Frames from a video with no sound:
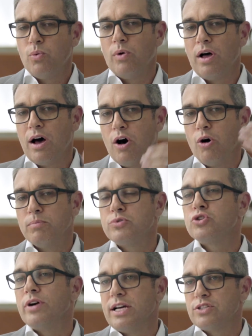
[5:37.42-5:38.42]
will help
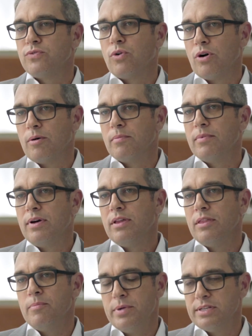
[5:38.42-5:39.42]
transform
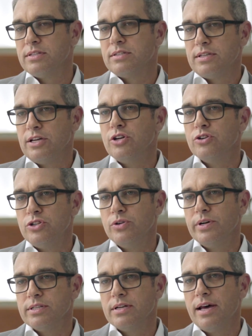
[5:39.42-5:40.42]
the business that you're
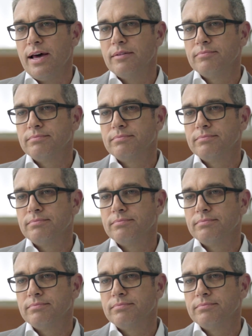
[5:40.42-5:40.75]
doing today.